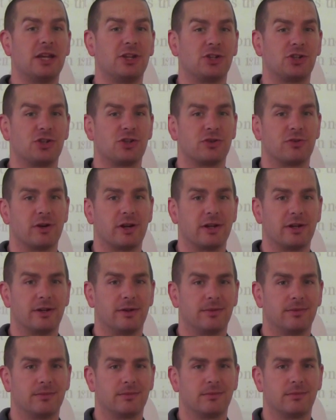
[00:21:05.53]
history
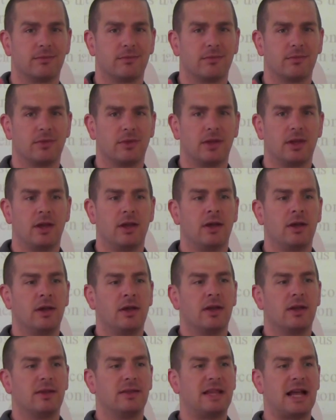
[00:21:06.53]

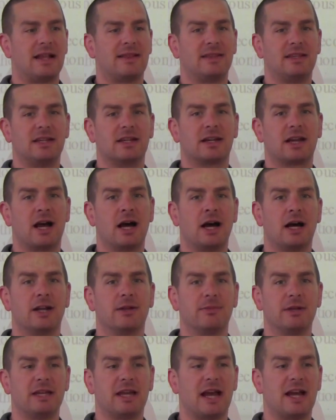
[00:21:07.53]
that the
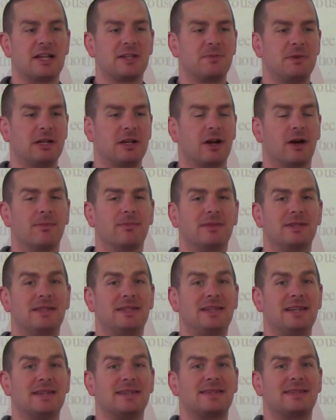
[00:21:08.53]
economy has become
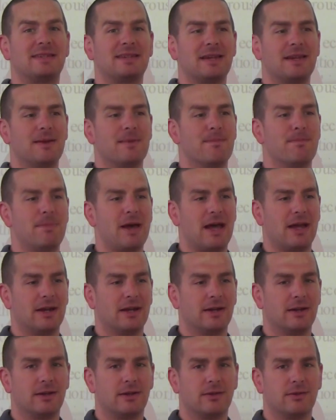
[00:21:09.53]

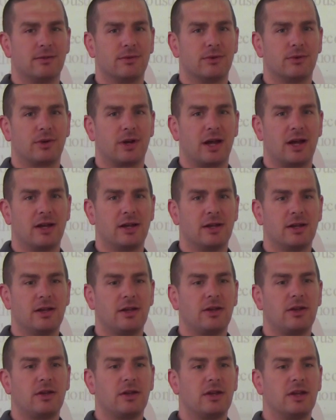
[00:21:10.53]
disembedded. Okay?
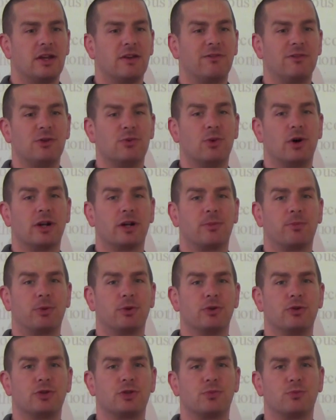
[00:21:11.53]
If you want to
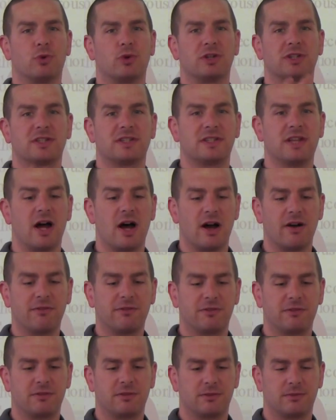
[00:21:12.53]
produce more
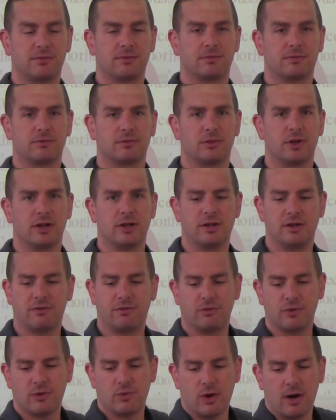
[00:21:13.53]
stuff, right?
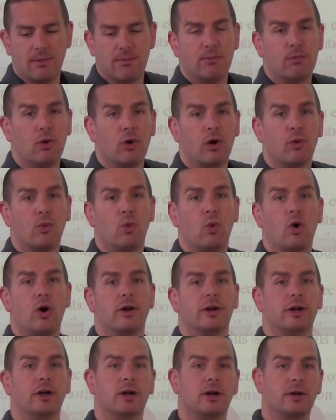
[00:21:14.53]
If we want more
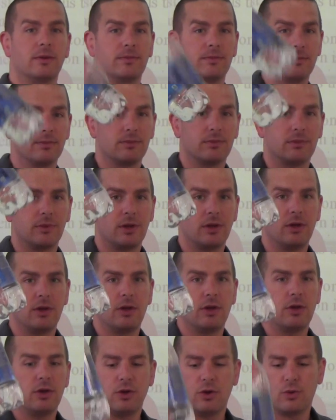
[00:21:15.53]
water,
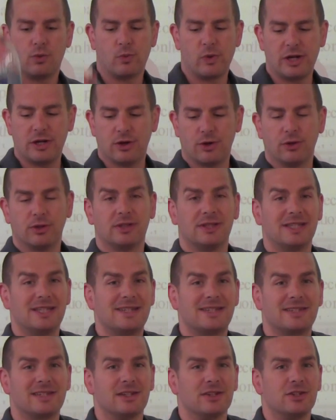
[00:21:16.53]
we don't
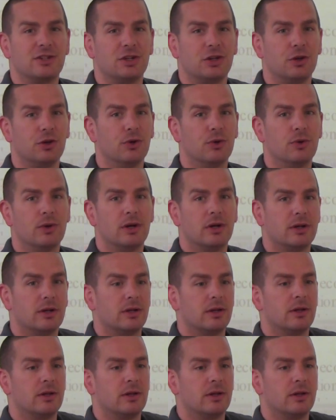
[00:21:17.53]
listen to